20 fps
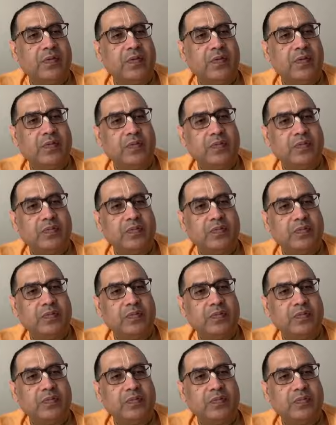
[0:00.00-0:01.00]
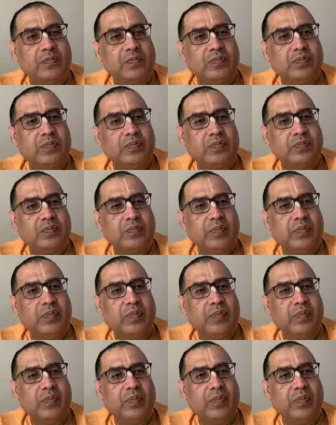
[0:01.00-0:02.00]

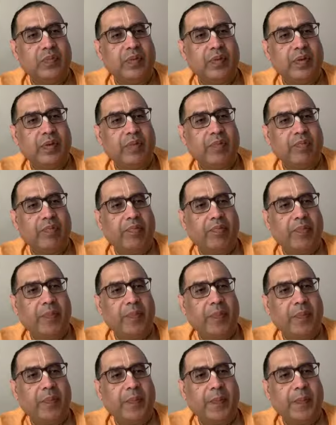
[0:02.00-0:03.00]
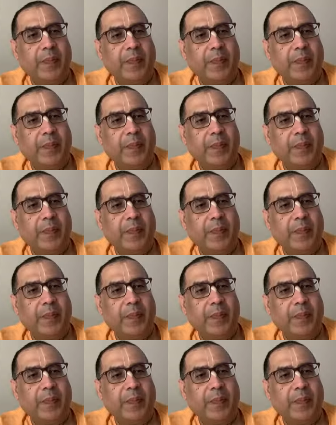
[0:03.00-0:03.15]
(no one is talking)